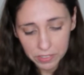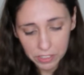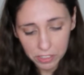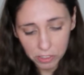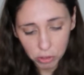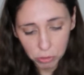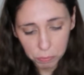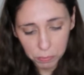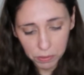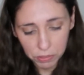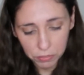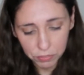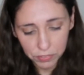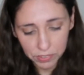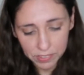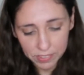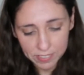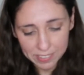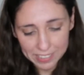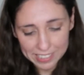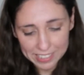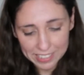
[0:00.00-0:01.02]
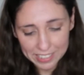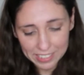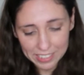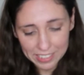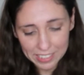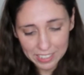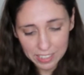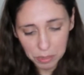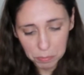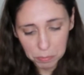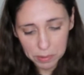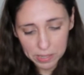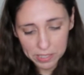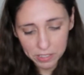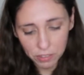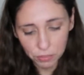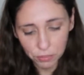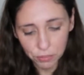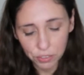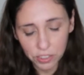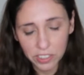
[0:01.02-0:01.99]
Each puff is like eating a
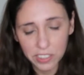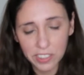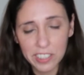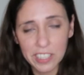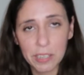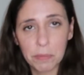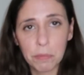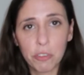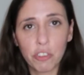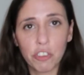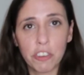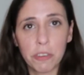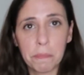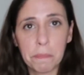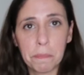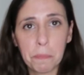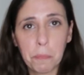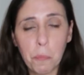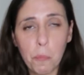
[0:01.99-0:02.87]
bite of real kimchi.